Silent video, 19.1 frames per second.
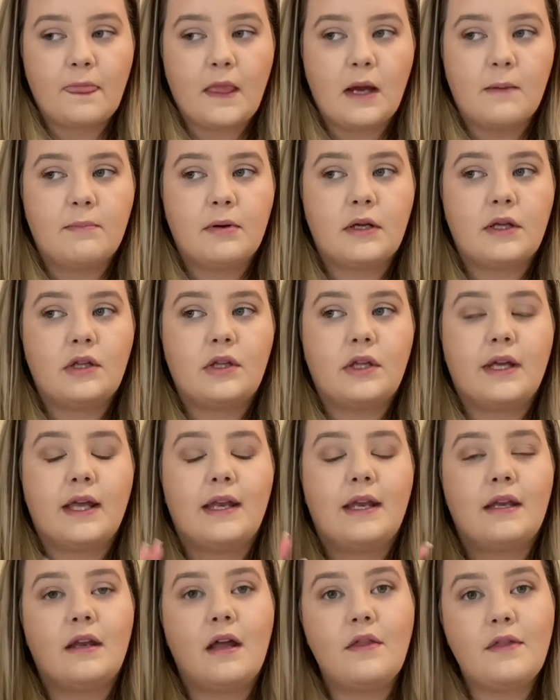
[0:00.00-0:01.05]
But you'll look at
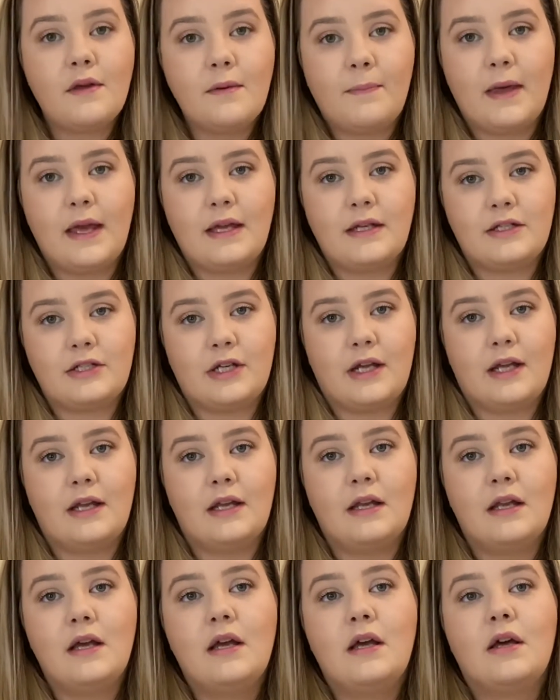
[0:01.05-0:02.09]
another
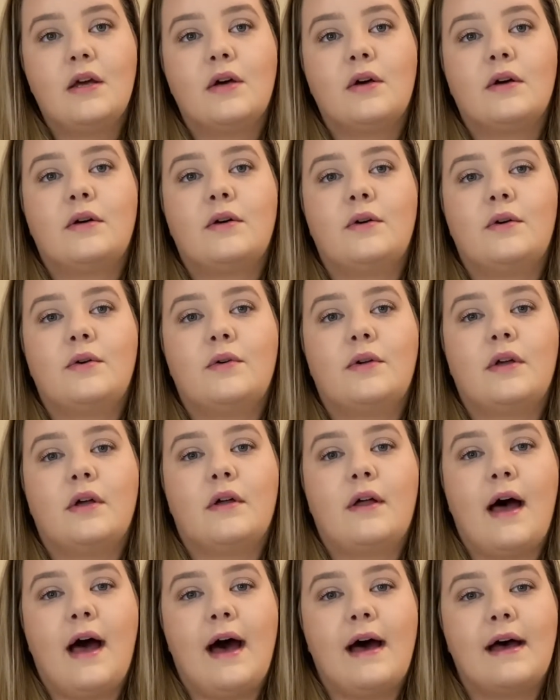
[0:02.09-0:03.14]
patient who
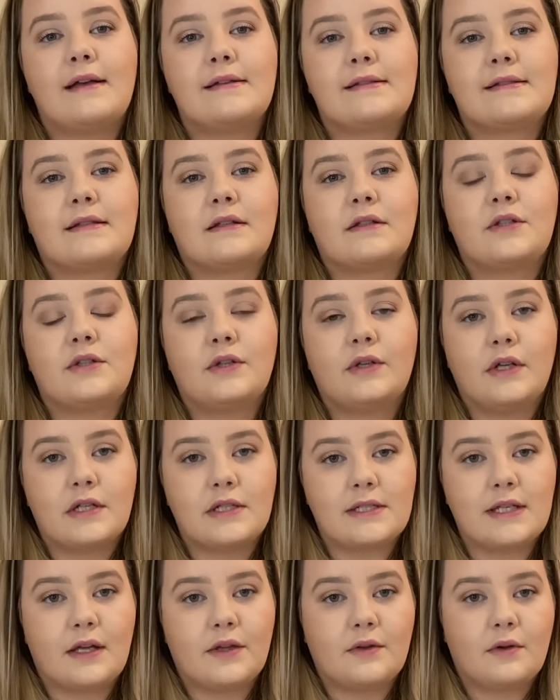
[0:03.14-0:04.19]
you'll ask 2
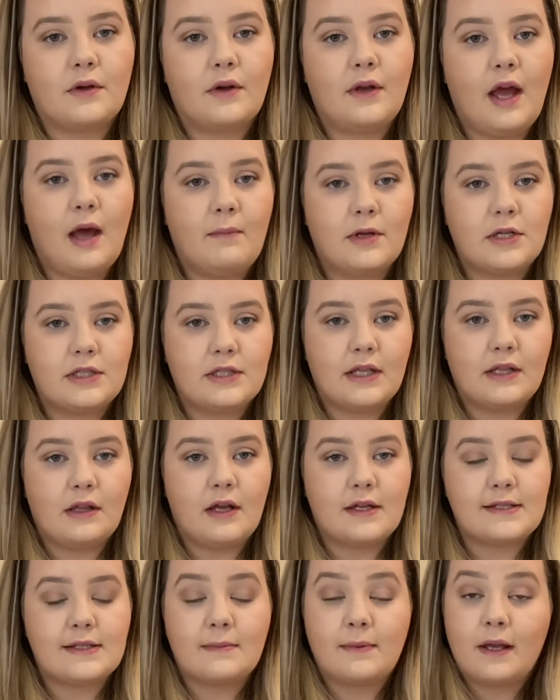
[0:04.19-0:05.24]
years down the road how much they
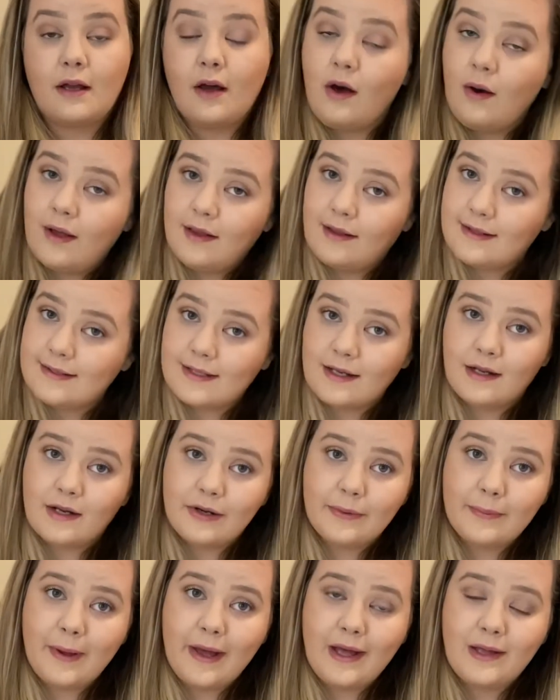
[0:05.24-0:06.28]
lost. They're like, oh, I lost
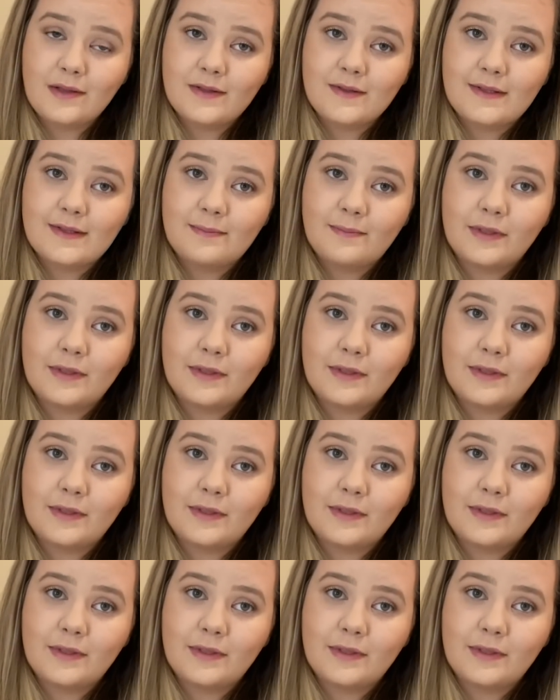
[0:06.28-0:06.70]
100 pounds.